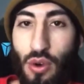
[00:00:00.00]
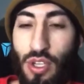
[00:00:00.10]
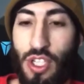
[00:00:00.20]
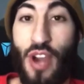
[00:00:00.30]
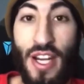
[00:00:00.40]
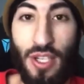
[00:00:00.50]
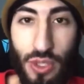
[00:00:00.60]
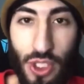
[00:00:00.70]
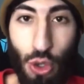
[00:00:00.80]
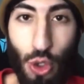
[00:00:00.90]
Or distracted
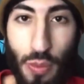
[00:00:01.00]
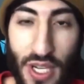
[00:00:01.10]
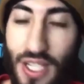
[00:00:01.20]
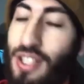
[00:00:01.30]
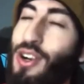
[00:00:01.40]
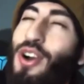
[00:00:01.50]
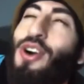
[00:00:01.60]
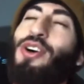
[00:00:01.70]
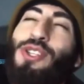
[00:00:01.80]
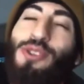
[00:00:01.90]
with social media.
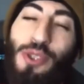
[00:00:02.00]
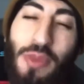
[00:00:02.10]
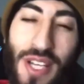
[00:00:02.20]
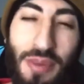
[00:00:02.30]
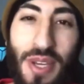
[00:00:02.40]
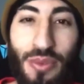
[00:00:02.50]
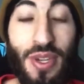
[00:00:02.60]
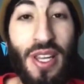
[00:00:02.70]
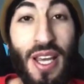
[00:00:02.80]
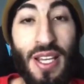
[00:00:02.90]
Oh, social media, I'm getting
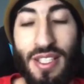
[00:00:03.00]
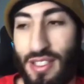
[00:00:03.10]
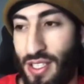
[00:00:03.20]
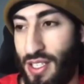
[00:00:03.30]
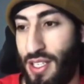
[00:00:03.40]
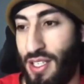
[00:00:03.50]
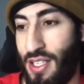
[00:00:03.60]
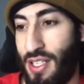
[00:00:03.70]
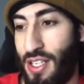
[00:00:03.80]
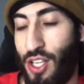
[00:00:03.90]
rid of that.
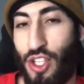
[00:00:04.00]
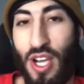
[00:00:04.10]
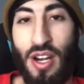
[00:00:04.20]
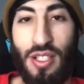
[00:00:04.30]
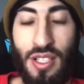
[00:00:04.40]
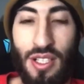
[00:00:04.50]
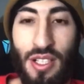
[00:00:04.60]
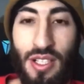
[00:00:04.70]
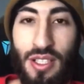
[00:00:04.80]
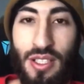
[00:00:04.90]
Shout out
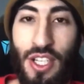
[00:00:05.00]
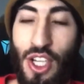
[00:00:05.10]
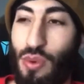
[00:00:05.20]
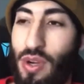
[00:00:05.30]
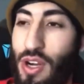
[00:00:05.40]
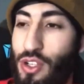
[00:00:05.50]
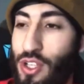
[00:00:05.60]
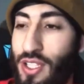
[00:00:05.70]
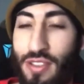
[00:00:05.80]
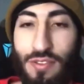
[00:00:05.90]
to
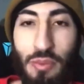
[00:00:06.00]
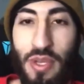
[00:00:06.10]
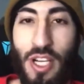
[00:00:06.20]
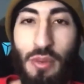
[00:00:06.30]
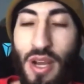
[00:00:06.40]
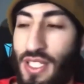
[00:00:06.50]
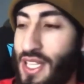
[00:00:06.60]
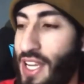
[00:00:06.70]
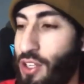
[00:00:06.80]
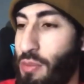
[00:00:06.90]
DJ100 for being on my
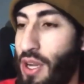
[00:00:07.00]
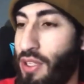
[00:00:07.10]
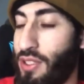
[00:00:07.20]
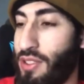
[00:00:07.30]
tail about